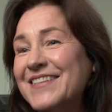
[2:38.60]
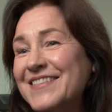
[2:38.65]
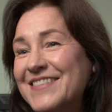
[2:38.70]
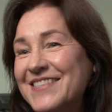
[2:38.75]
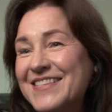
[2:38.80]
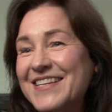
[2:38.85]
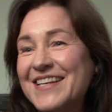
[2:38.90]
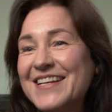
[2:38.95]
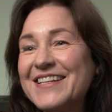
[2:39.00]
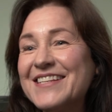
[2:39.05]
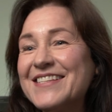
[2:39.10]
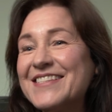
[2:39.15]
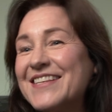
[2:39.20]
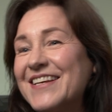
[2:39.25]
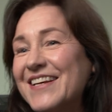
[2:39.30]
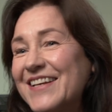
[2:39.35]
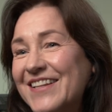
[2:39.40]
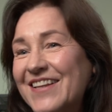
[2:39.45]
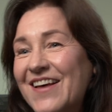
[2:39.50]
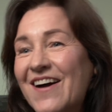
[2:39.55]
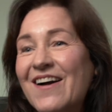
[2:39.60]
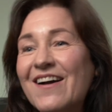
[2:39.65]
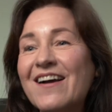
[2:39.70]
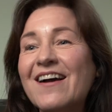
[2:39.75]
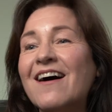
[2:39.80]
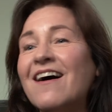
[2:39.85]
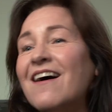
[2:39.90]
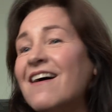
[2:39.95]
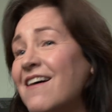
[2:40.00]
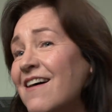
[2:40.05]
it's six o'clock.
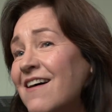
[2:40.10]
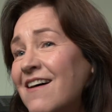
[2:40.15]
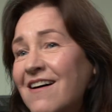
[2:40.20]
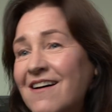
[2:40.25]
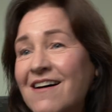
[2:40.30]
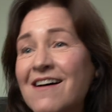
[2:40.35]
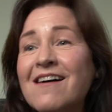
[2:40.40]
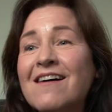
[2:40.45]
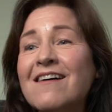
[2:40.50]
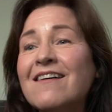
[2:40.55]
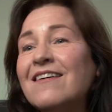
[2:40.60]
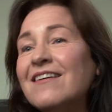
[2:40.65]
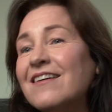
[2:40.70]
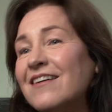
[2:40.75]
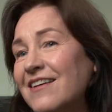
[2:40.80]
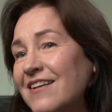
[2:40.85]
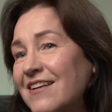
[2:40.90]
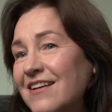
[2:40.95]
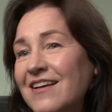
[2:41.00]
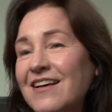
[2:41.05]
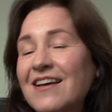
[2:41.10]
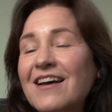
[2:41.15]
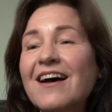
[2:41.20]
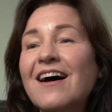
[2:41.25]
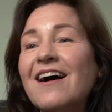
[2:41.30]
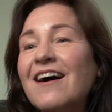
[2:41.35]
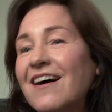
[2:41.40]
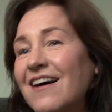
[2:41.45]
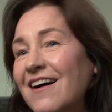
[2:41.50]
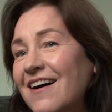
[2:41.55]
Uh huh.
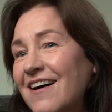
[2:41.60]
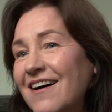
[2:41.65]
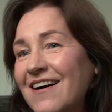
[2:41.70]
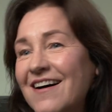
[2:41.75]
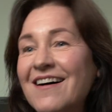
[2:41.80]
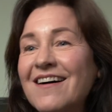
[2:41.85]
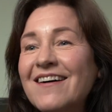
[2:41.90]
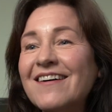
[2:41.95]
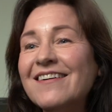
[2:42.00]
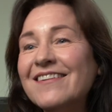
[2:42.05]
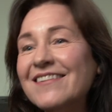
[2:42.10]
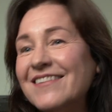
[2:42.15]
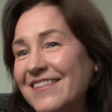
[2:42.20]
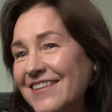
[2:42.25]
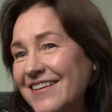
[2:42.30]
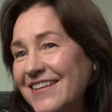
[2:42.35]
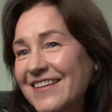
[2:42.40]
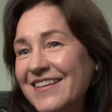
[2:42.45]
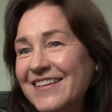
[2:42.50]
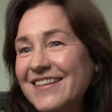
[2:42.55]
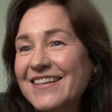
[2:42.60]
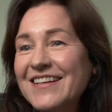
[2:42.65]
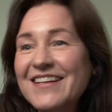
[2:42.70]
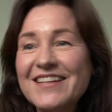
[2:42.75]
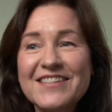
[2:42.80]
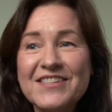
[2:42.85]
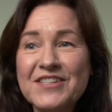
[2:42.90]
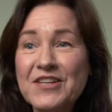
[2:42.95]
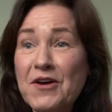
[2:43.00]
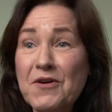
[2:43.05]
Uh huh.
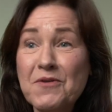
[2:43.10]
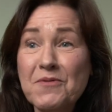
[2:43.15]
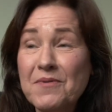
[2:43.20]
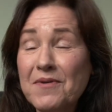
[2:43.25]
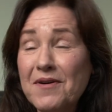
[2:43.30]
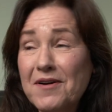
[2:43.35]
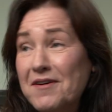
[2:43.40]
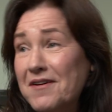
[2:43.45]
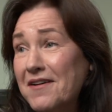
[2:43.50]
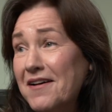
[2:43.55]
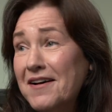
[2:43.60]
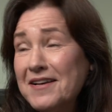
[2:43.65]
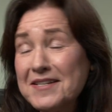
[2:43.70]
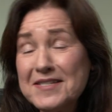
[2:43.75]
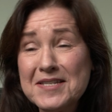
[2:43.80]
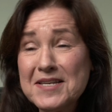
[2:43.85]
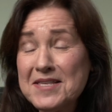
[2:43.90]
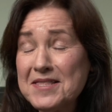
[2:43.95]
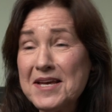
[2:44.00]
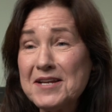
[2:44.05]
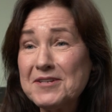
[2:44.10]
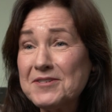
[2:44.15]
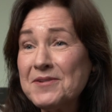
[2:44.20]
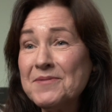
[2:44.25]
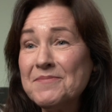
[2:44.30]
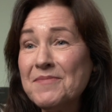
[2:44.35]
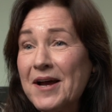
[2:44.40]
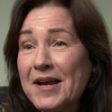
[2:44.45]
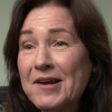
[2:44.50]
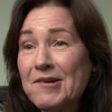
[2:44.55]
So I sing that
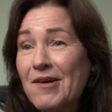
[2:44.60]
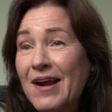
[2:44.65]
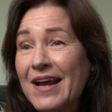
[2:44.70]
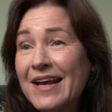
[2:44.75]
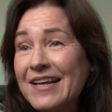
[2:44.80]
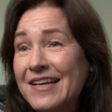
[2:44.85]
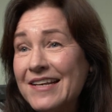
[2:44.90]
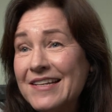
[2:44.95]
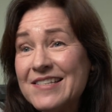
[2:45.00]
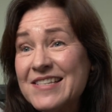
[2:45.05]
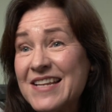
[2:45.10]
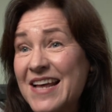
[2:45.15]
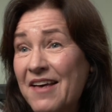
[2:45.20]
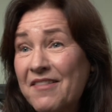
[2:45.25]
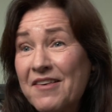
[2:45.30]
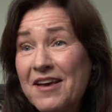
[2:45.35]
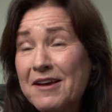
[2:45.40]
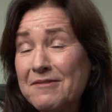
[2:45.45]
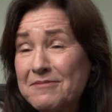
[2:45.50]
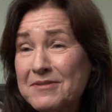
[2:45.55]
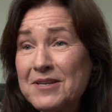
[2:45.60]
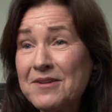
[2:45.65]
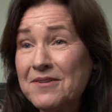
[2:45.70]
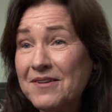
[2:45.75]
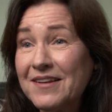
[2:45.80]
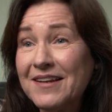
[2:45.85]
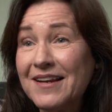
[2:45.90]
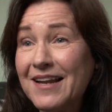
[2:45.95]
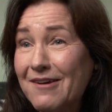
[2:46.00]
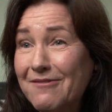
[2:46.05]
to my grandkids now. They
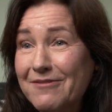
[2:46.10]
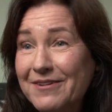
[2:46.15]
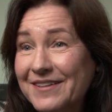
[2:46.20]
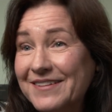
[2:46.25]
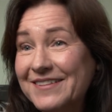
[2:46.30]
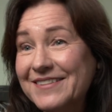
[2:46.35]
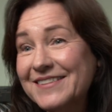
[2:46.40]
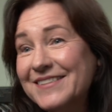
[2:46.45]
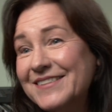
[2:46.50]
absolutely love it.